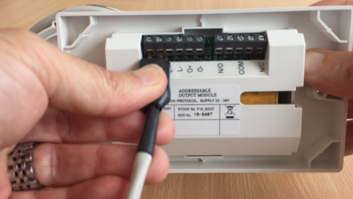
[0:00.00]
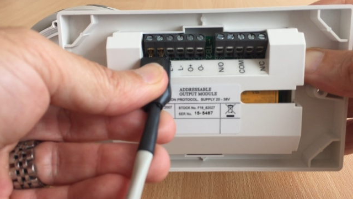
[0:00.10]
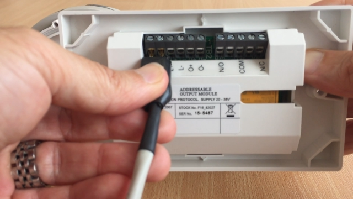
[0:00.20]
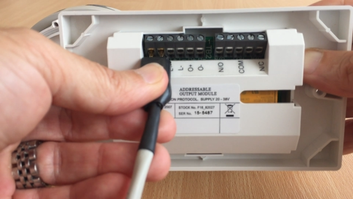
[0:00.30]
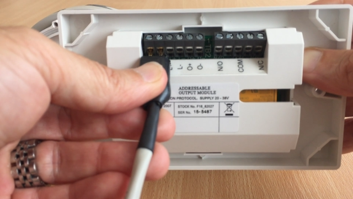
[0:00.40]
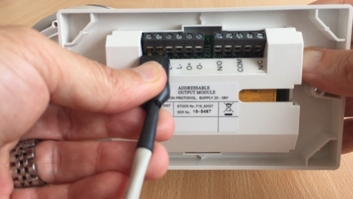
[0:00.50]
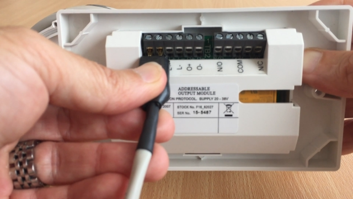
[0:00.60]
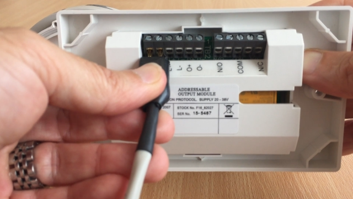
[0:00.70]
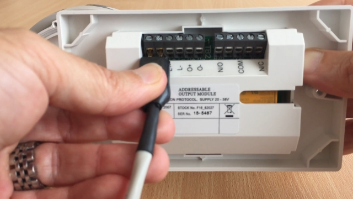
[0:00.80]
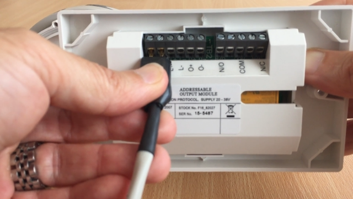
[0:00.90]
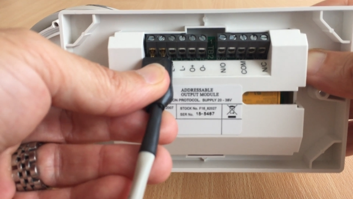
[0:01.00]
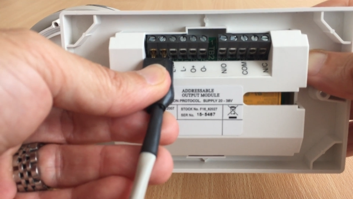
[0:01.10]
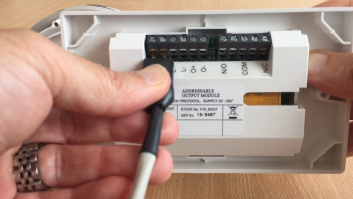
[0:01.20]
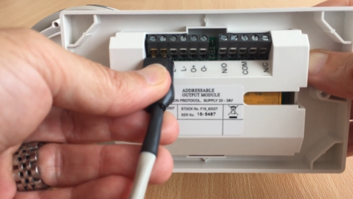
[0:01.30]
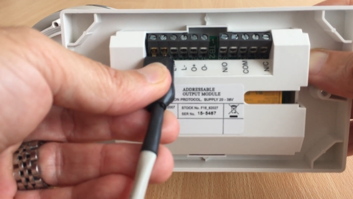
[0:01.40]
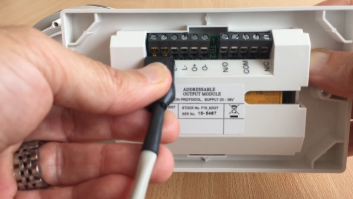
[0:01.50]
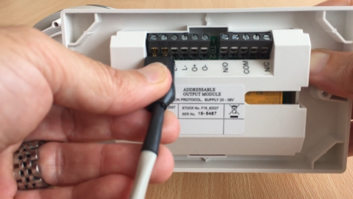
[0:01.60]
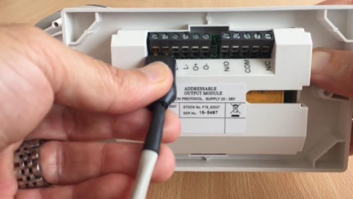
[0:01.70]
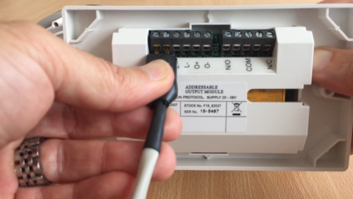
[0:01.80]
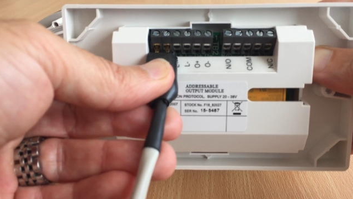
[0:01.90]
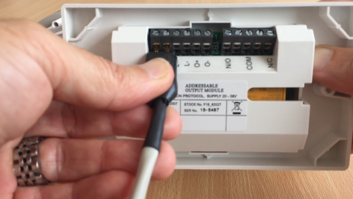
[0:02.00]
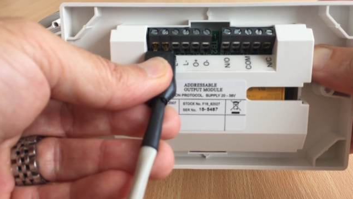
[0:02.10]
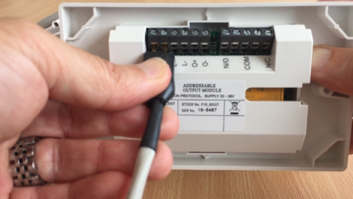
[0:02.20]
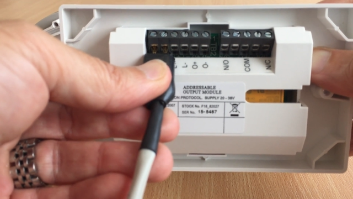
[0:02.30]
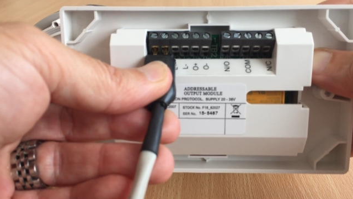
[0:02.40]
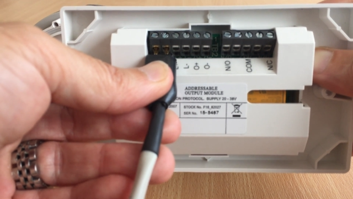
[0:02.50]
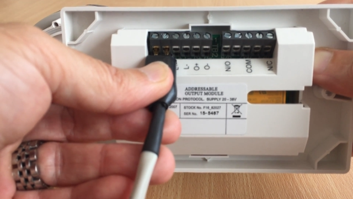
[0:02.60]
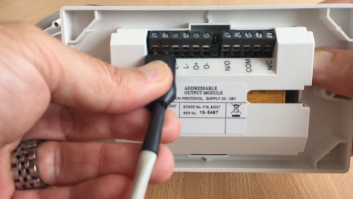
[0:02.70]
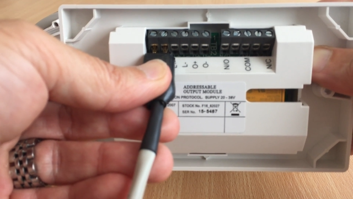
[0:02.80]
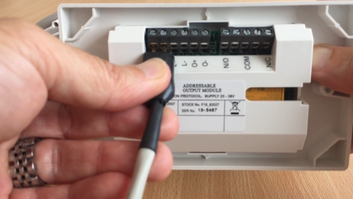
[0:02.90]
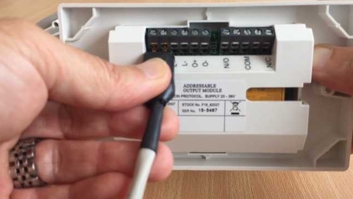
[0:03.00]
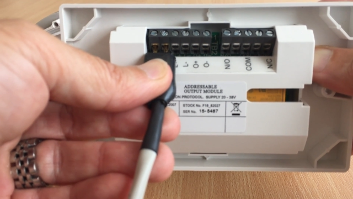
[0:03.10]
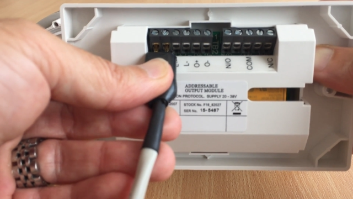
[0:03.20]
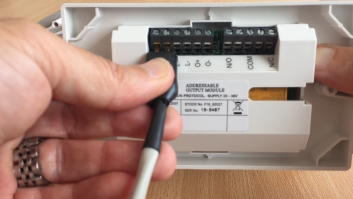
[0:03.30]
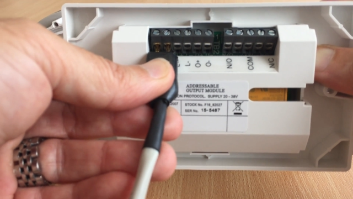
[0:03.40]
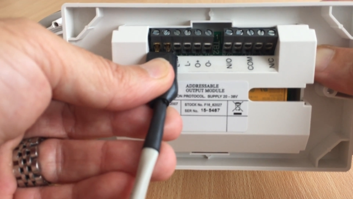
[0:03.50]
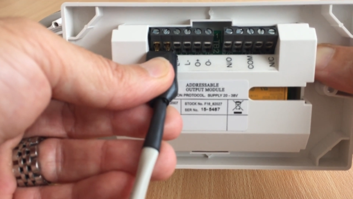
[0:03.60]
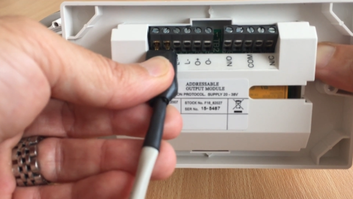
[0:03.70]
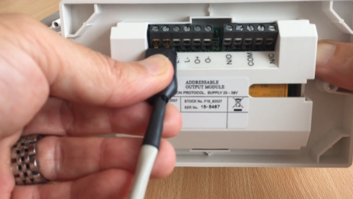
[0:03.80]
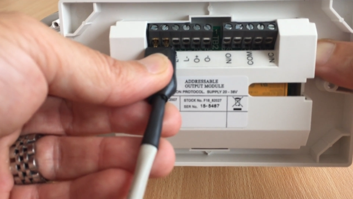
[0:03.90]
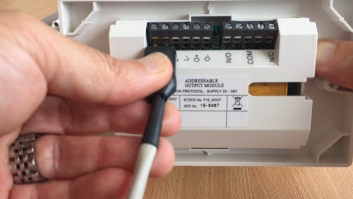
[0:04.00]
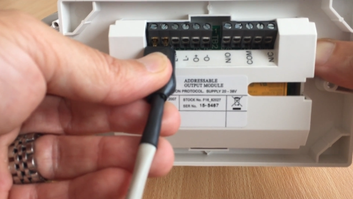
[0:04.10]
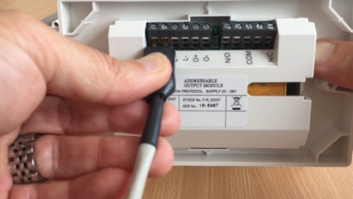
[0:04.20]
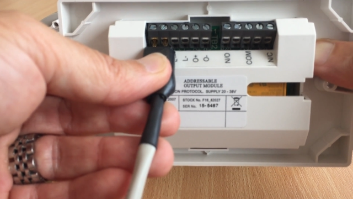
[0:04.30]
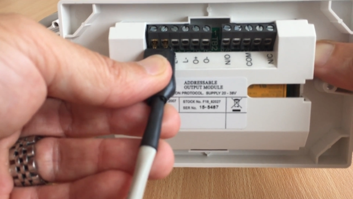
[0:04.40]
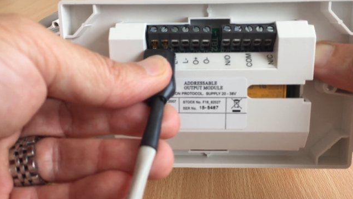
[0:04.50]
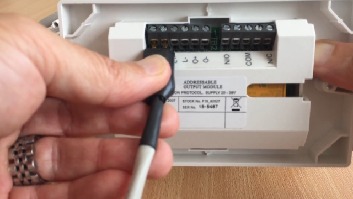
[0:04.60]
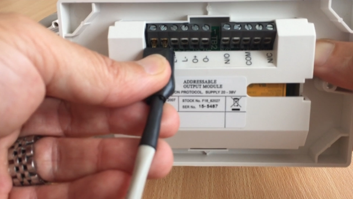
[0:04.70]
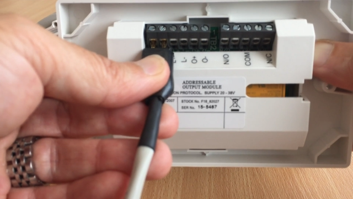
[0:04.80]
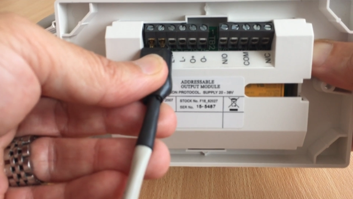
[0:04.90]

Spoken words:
[unreadable: no face in view]